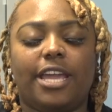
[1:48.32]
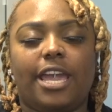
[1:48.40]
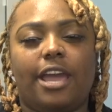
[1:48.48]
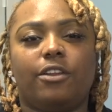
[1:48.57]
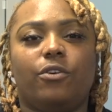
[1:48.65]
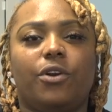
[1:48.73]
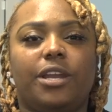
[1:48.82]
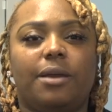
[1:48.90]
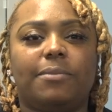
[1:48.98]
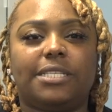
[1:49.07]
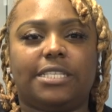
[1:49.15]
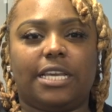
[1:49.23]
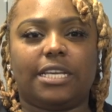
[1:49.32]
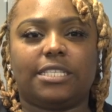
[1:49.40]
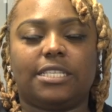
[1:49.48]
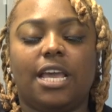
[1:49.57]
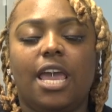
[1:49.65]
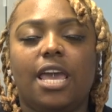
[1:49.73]
and category number six.
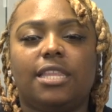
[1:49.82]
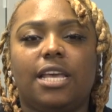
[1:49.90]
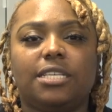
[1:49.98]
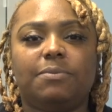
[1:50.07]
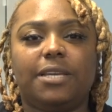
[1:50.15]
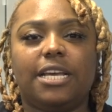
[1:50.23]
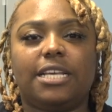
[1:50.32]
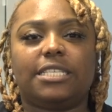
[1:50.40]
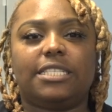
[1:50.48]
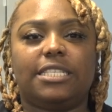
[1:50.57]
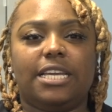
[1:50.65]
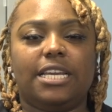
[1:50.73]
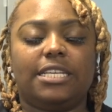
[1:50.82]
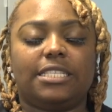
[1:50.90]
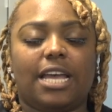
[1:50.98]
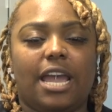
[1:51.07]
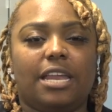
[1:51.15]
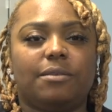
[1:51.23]
That's because these
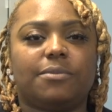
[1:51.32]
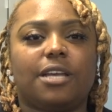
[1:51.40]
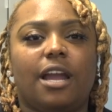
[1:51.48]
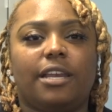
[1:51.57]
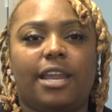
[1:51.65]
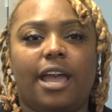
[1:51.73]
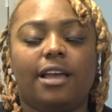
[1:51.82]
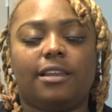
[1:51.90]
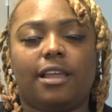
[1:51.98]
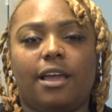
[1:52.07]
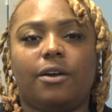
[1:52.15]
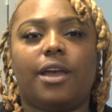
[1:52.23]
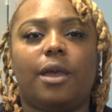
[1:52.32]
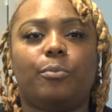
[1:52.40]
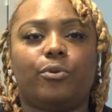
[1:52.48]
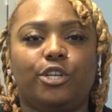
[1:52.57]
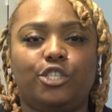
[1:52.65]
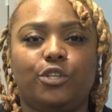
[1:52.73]
items are not allowed at
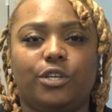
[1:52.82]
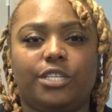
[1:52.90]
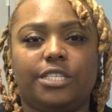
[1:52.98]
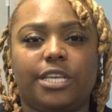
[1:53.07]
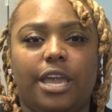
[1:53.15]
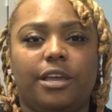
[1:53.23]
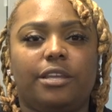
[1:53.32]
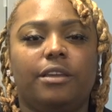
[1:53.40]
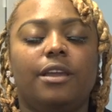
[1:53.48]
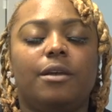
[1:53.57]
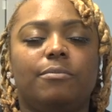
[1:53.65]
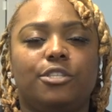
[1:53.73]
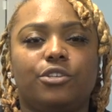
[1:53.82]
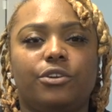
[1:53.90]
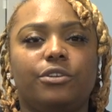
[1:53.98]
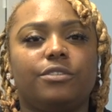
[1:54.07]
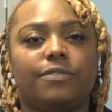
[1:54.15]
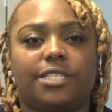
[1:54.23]
Prince George's County
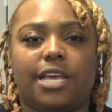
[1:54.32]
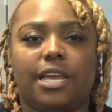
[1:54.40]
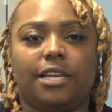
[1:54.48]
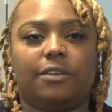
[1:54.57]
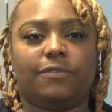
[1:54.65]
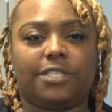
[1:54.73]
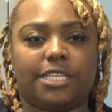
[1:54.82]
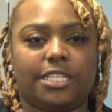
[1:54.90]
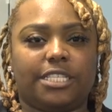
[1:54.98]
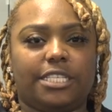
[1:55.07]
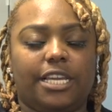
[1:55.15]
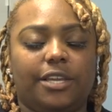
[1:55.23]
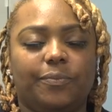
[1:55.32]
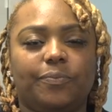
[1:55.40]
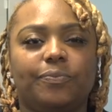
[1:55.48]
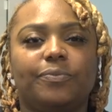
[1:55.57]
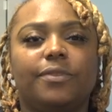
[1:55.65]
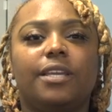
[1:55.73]
Materials Recycling Facility.
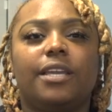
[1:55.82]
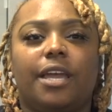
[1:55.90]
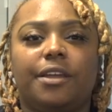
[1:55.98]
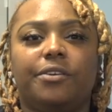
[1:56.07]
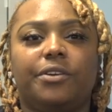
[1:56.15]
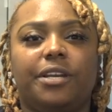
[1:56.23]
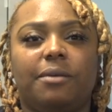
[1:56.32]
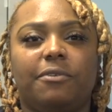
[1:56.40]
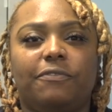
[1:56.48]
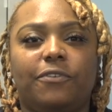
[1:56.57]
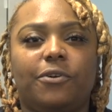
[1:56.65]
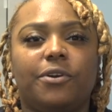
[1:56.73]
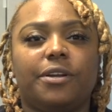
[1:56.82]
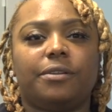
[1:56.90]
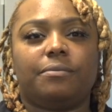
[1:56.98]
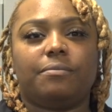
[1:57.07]
Category number four,